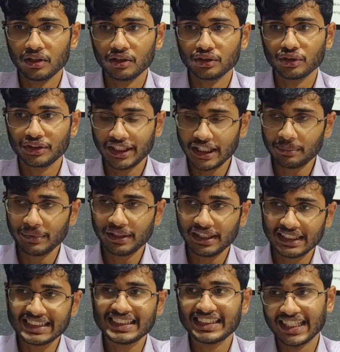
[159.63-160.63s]
So
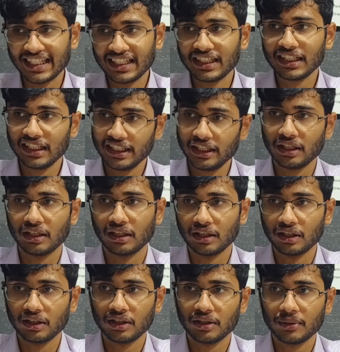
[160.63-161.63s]
treatment is generally,
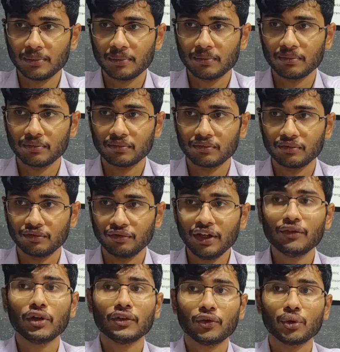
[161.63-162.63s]

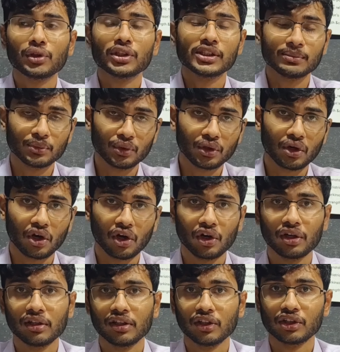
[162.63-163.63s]
we would focus more
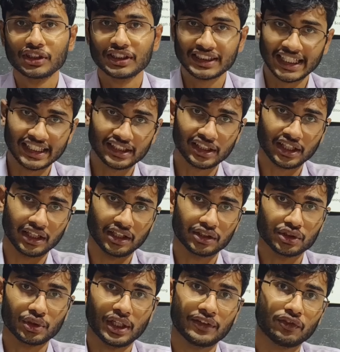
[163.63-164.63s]
on your strengthening.
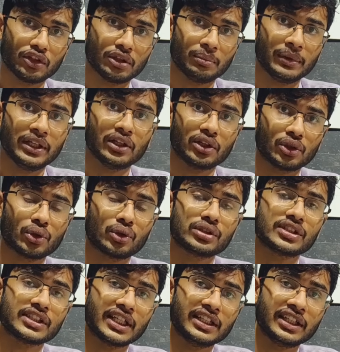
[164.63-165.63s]
So it would be your
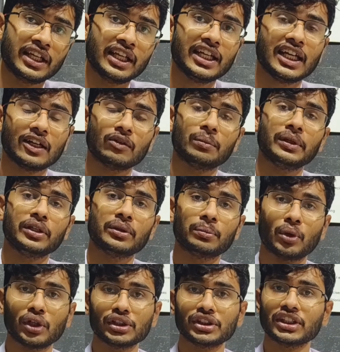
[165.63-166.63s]
core strengthening, it would be your
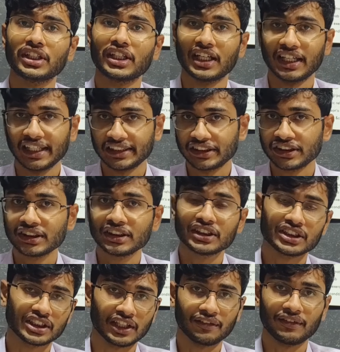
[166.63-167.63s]
posture
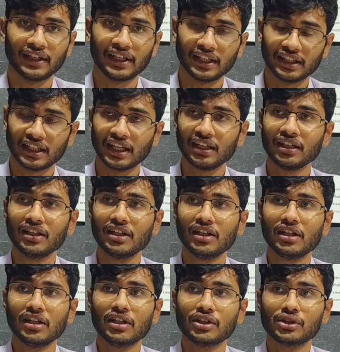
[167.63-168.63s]
correction, stuff like that.
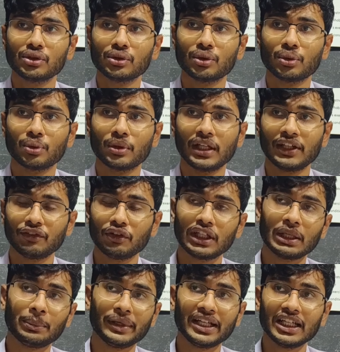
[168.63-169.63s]
So it
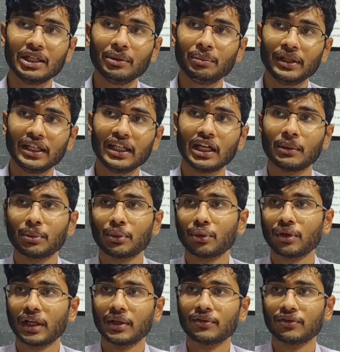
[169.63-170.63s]
would typically be a
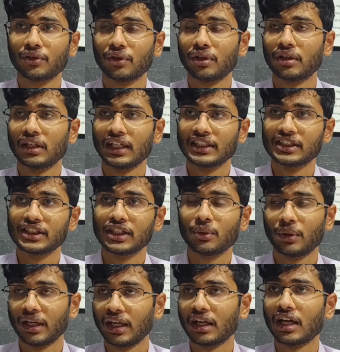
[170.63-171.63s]
program for, let's say,
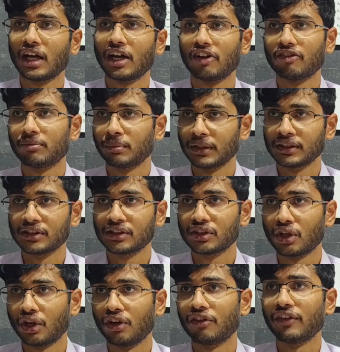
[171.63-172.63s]
1.5
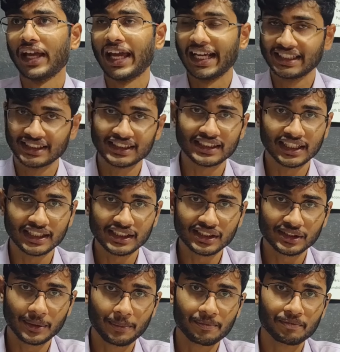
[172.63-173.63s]
months of exercise.